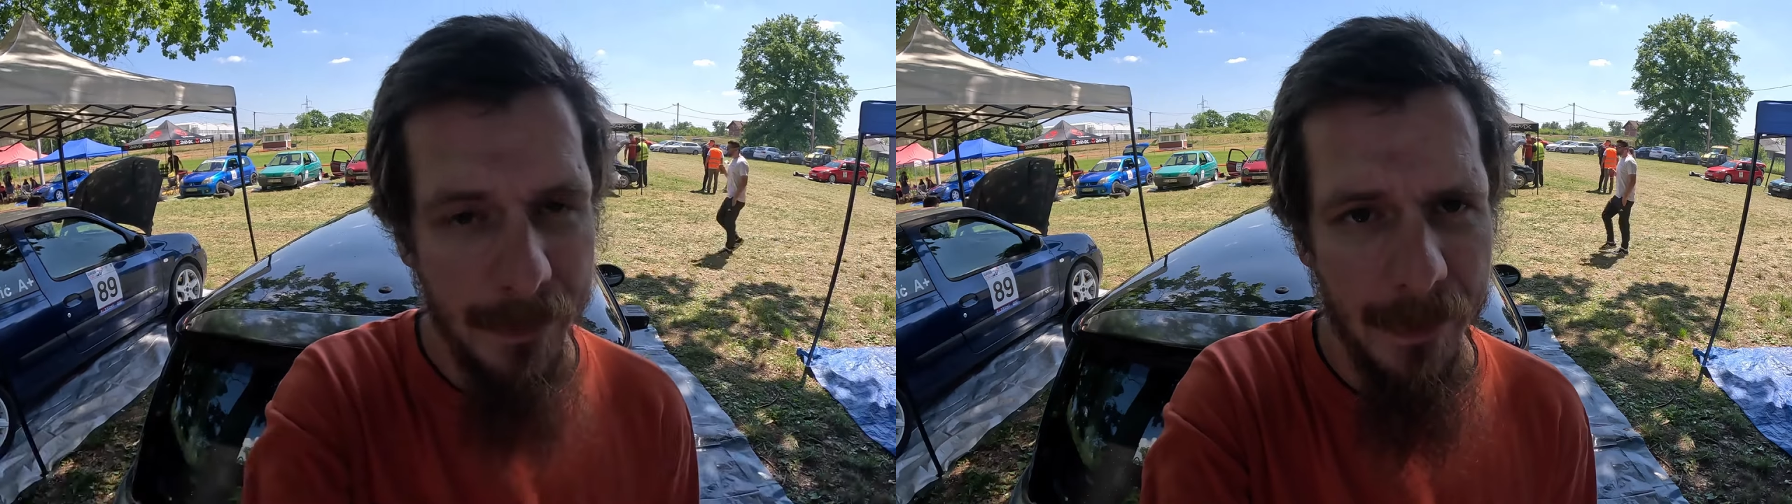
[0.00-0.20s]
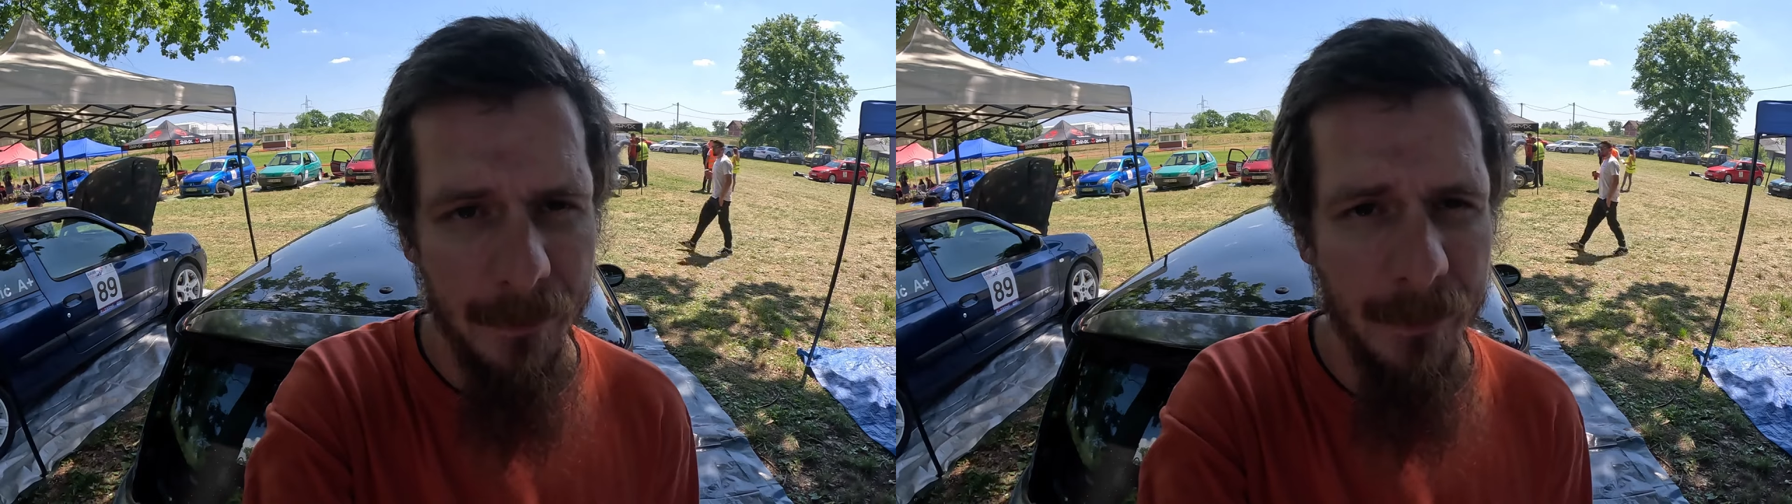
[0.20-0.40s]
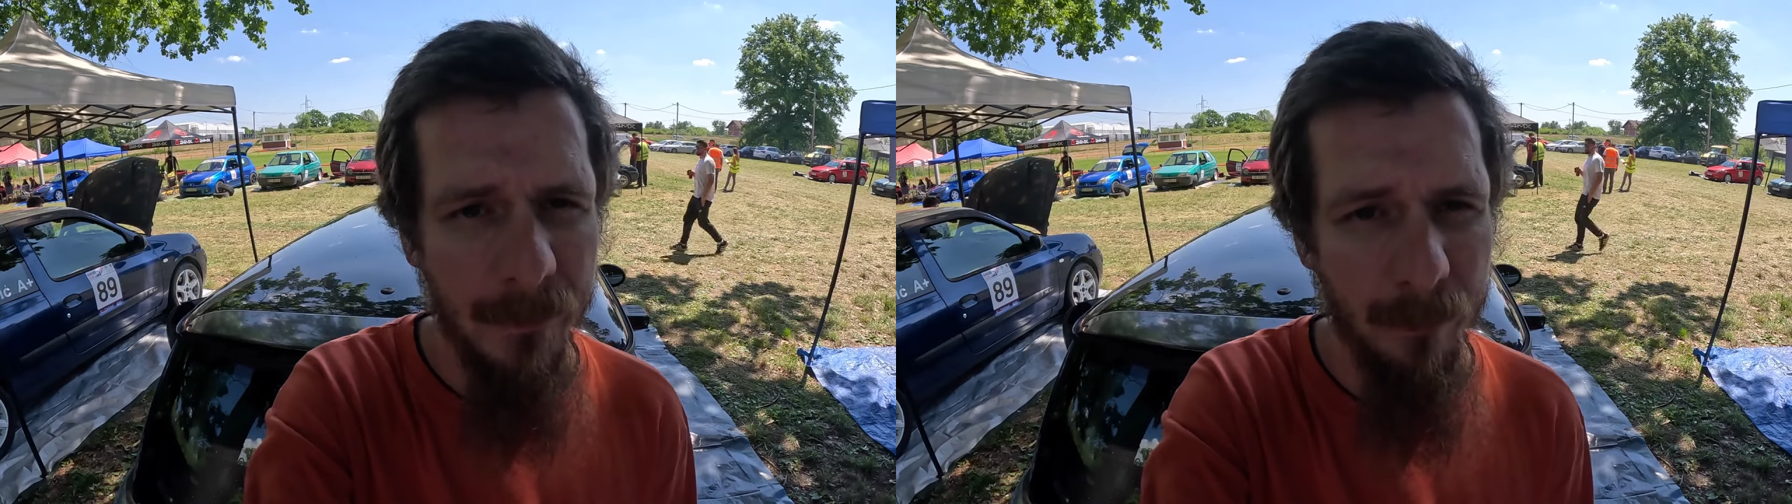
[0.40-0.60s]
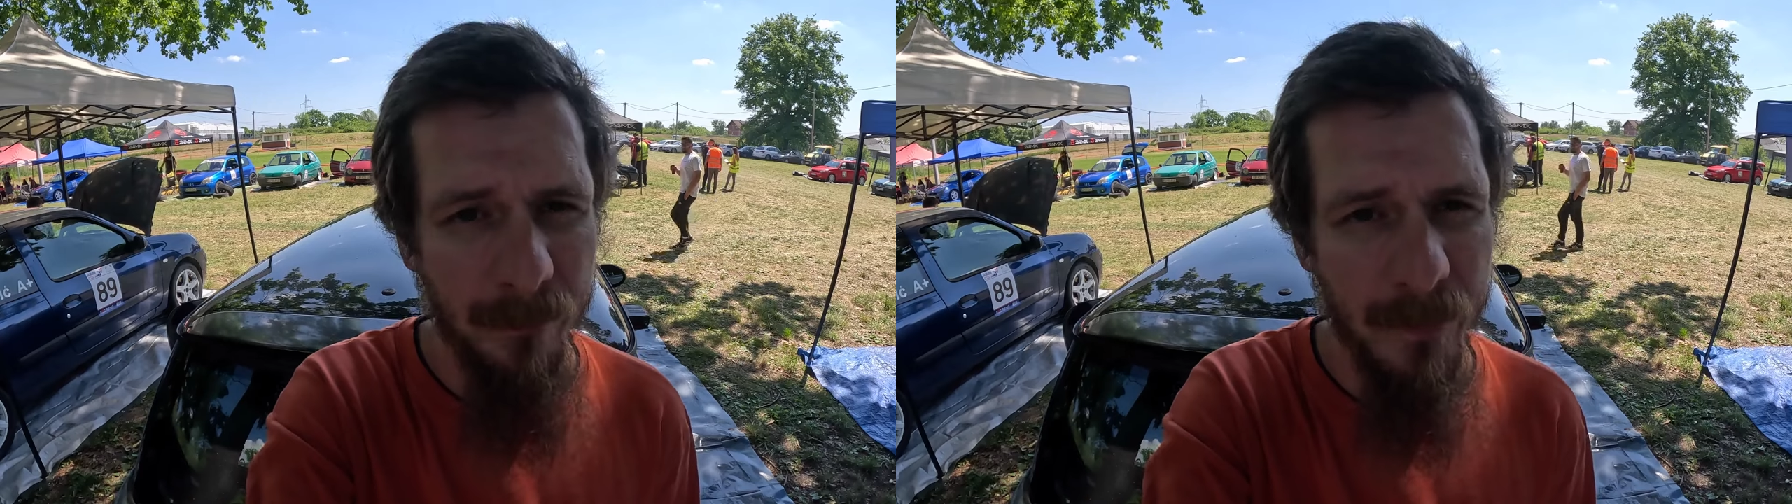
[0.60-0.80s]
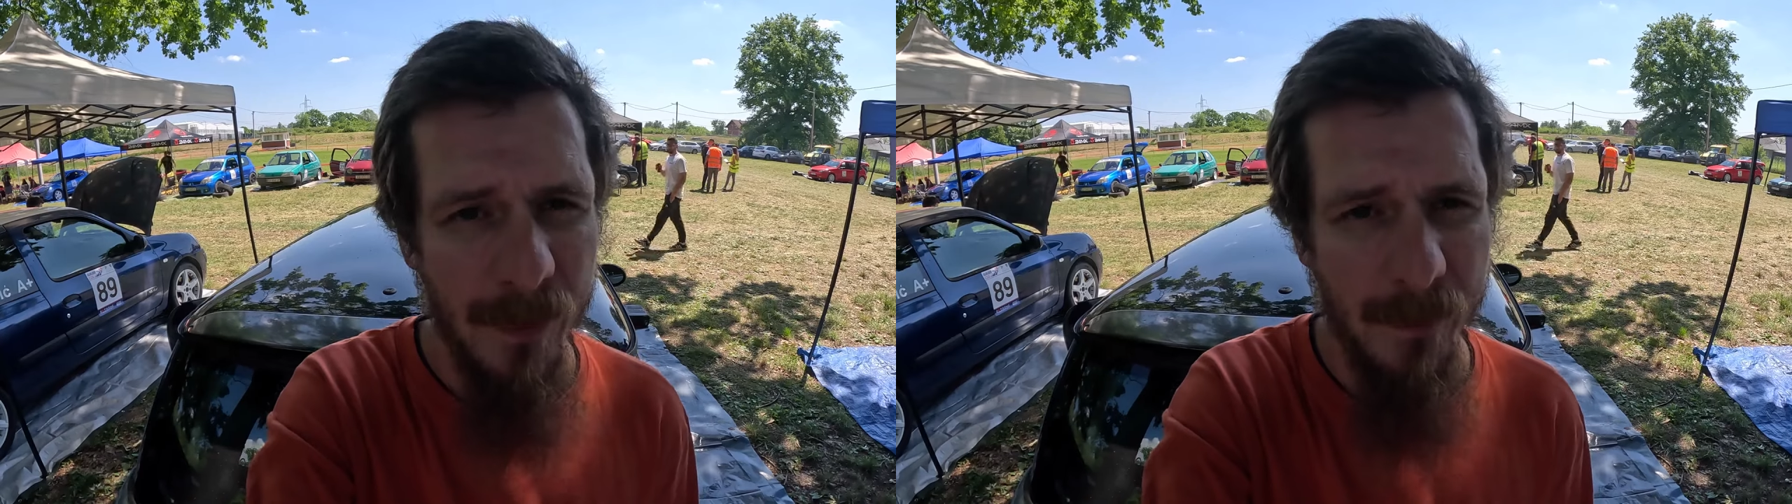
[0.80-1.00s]
Yeah,
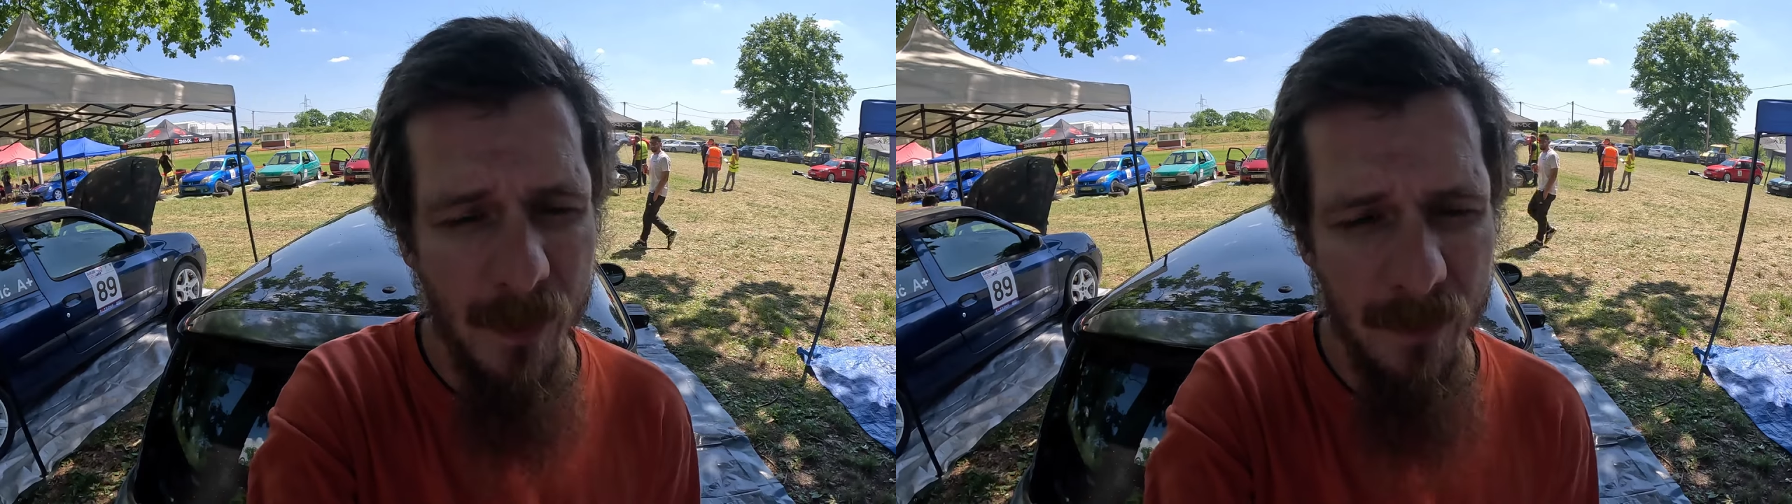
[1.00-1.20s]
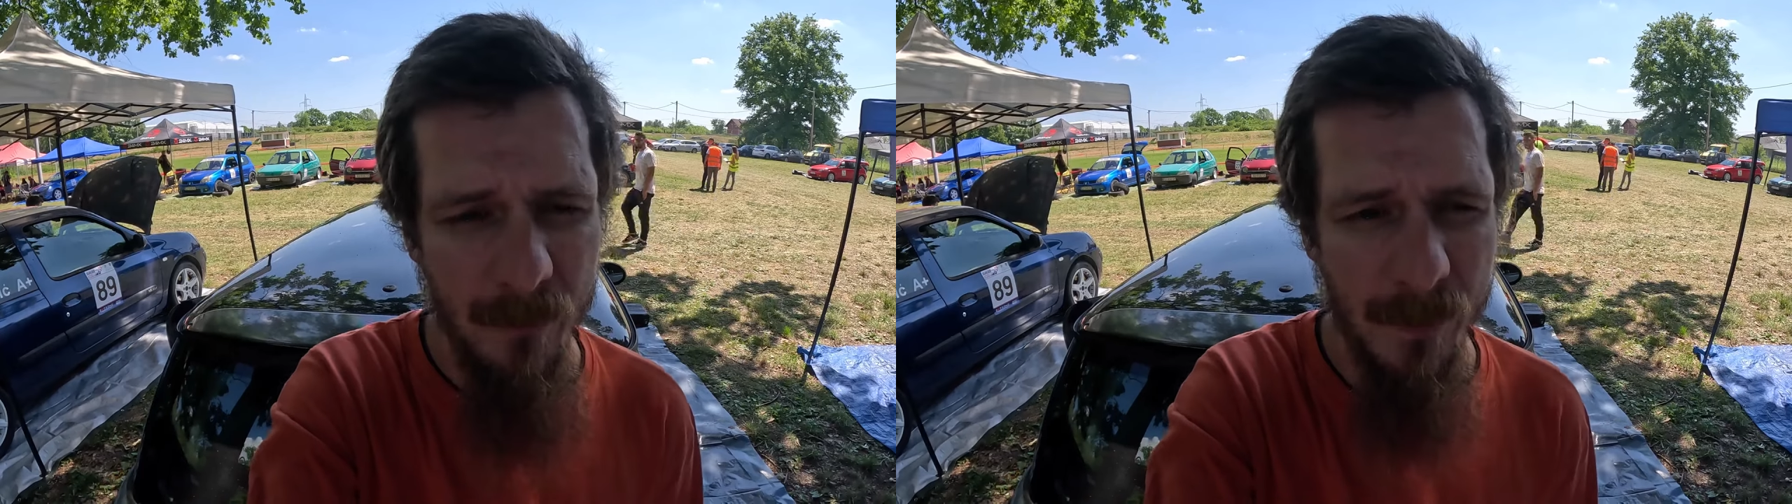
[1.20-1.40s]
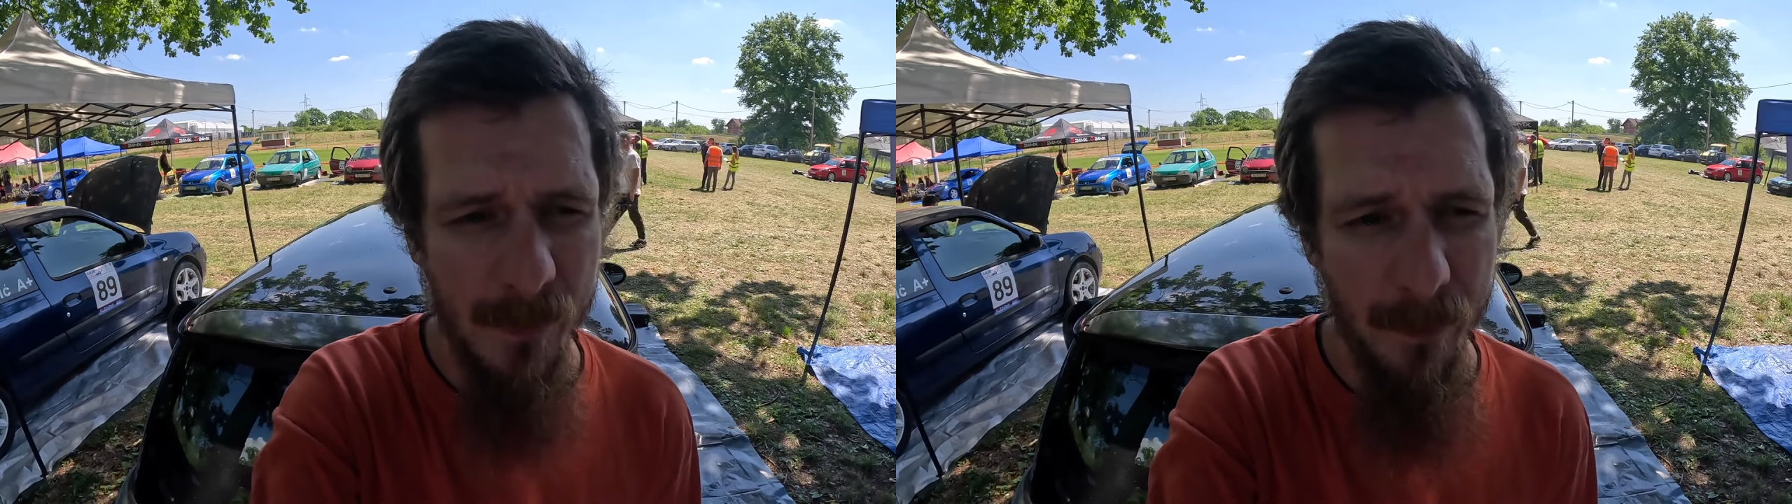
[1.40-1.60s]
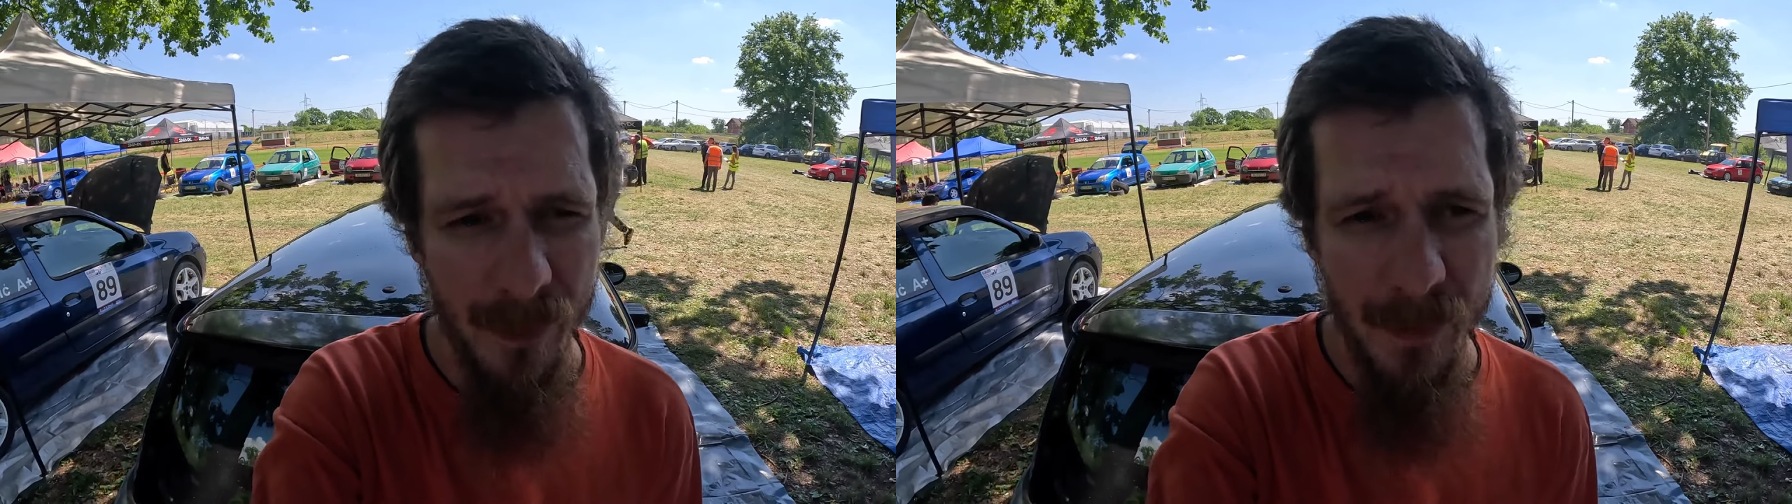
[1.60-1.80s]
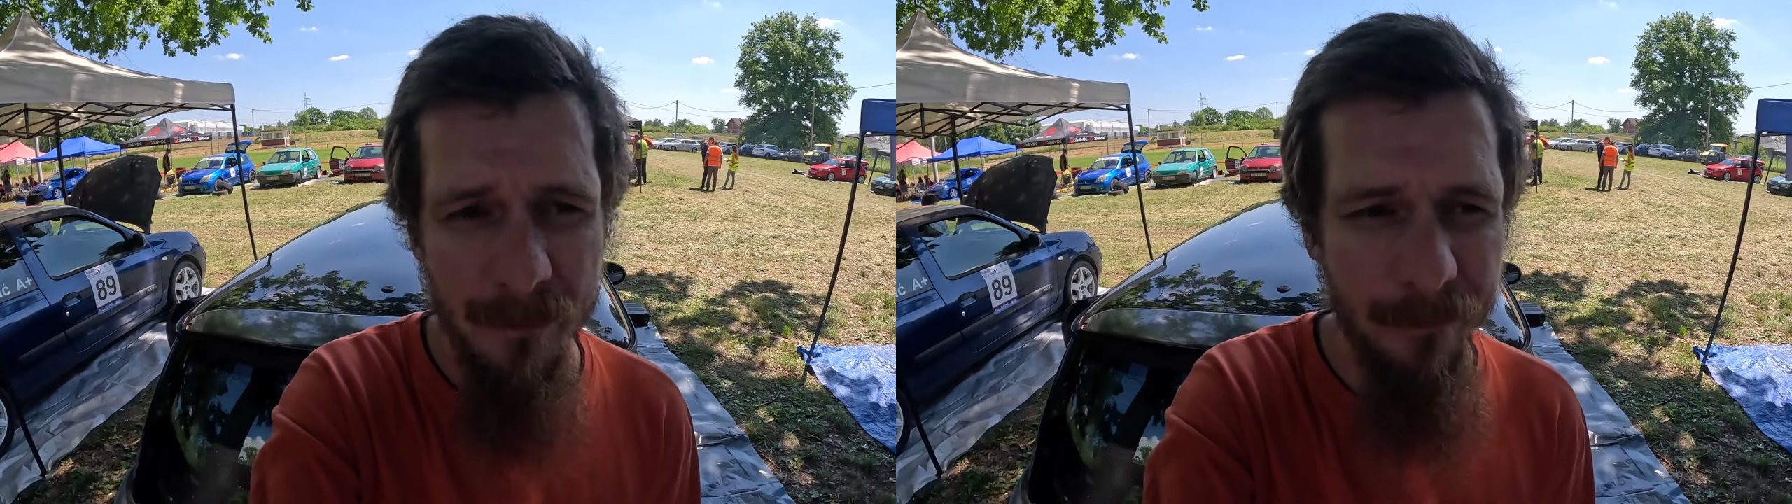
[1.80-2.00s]
first run was
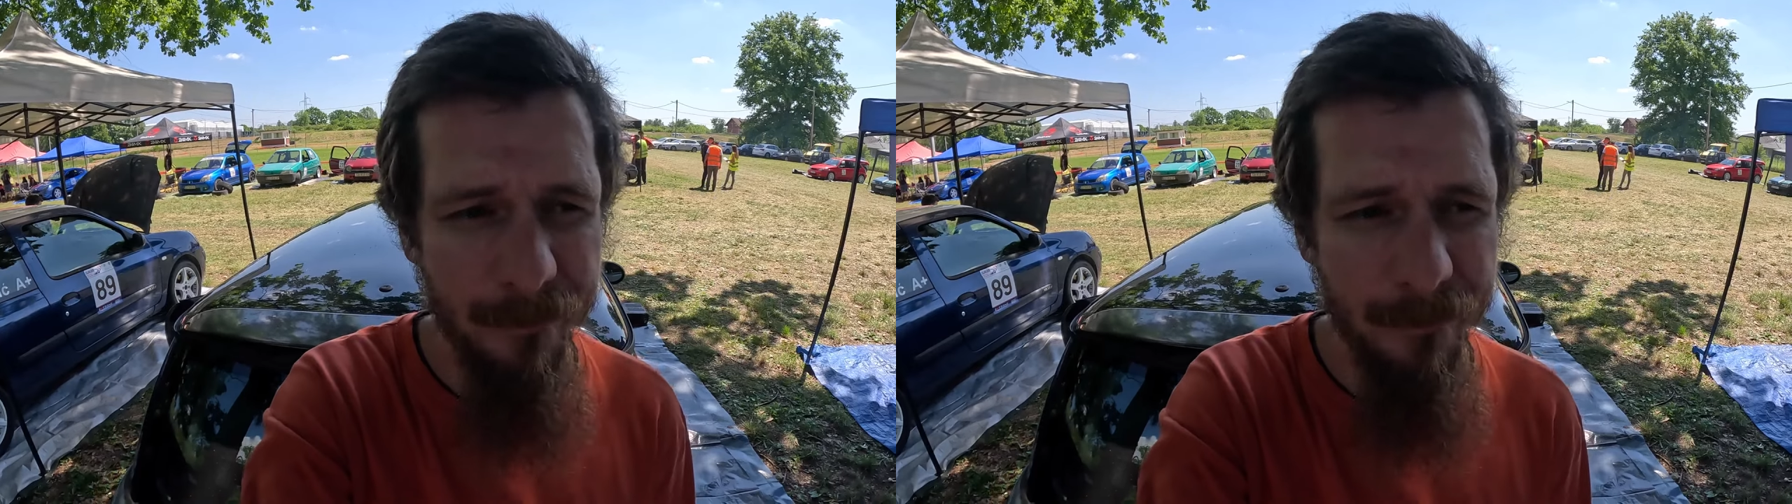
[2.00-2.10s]
bad.